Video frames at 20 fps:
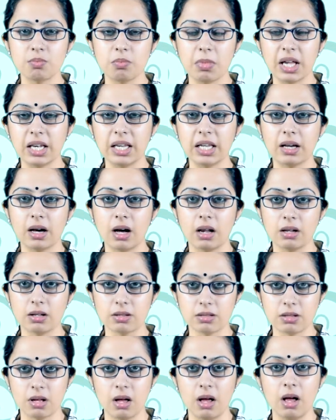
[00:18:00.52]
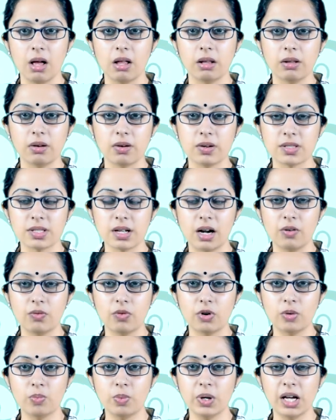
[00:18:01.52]
many colors, the result
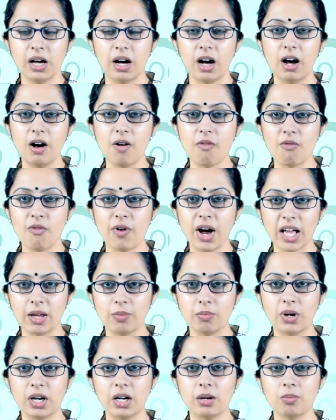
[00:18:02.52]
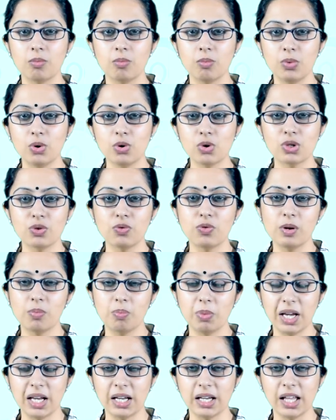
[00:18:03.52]
would be a vibrant, beautiful
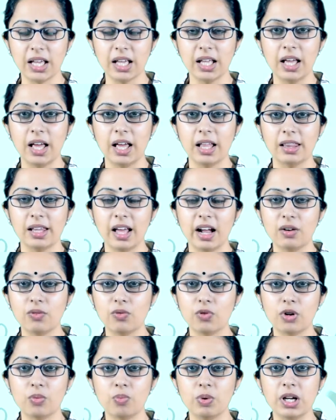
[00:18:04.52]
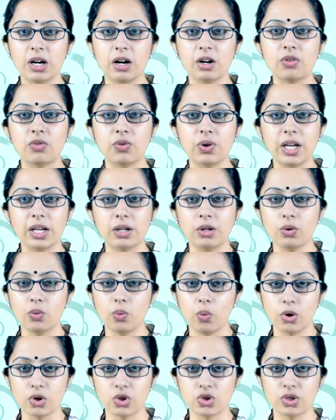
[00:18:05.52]
painting that would be a treat to
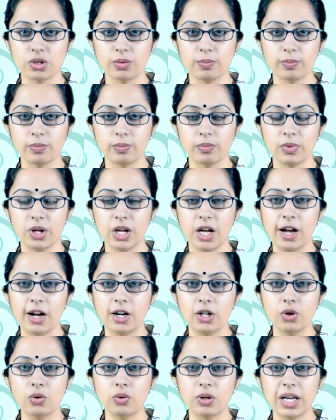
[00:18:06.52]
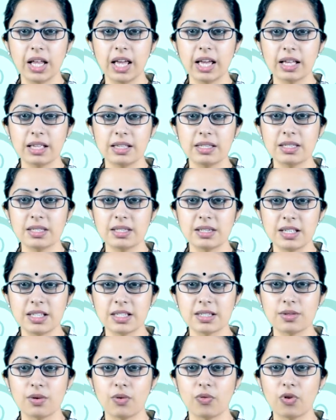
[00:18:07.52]
watch. To take
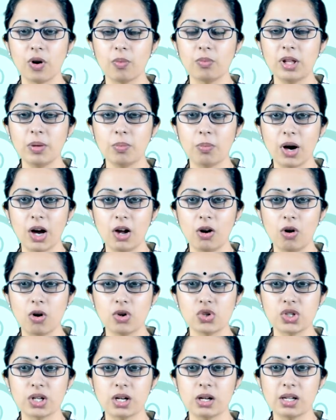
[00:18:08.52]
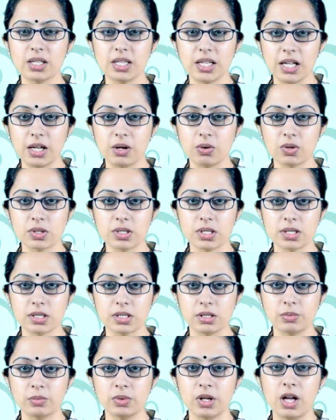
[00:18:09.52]
instance from the biological
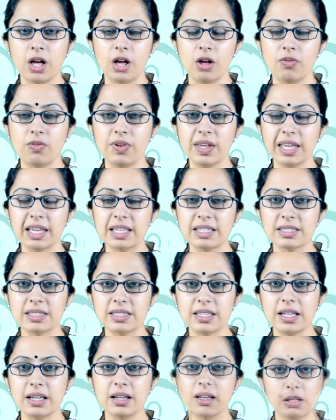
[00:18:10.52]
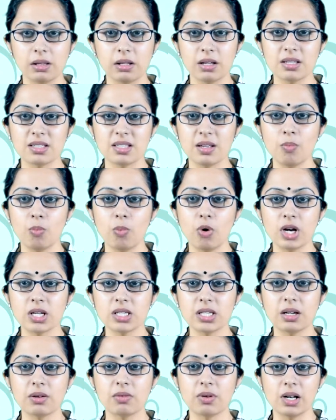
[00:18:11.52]
ecosystem, we can see the
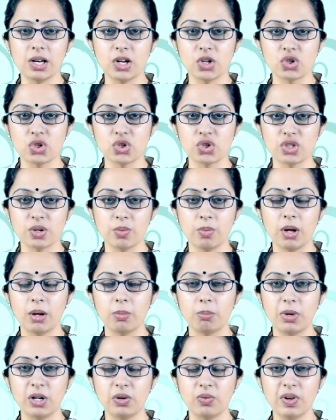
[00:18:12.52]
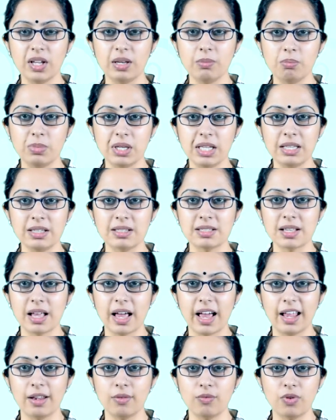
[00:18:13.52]
symbiotic relationship between bees
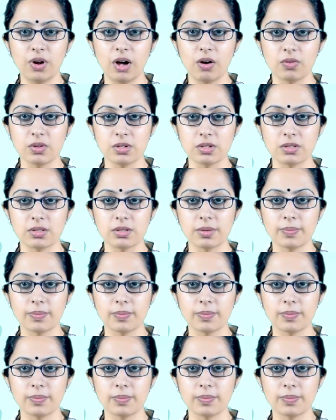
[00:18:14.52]
and flowers.